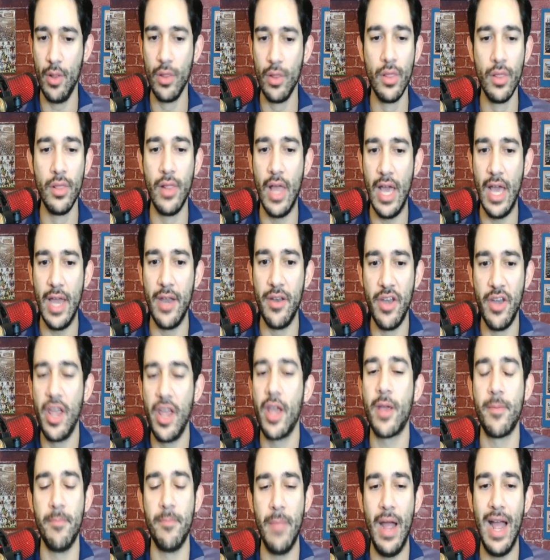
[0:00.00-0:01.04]
let
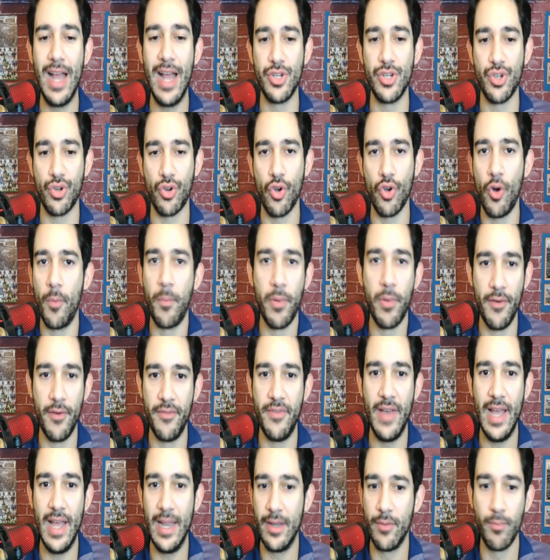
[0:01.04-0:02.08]
Nick Madrigal
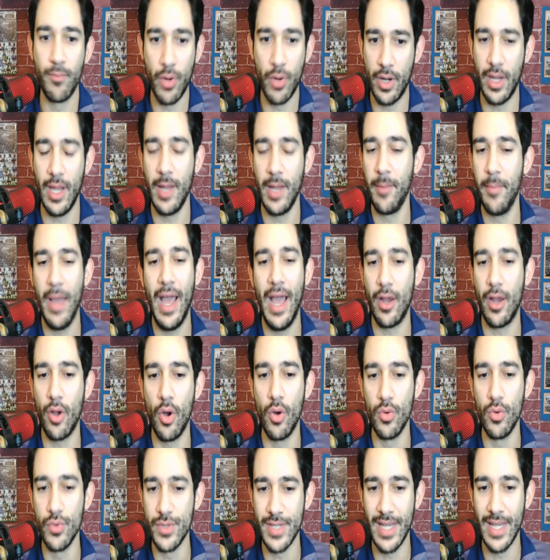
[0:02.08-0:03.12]
prevent bringing back
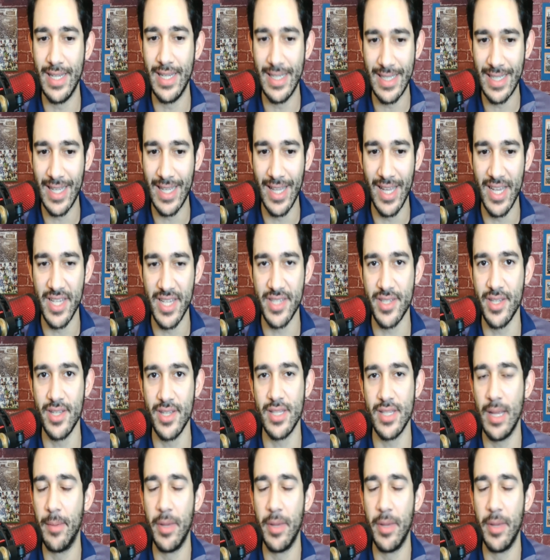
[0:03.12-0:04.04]
Jose Iglesias.